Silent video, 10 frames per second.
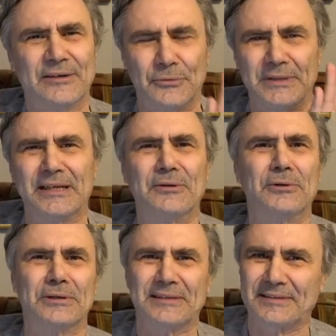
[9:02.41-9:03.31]
with the
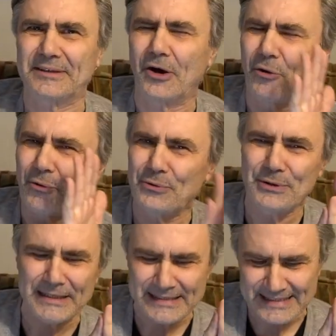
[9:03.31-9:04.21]
Lord.
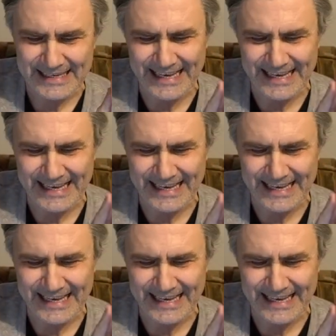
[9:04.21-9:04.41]
Always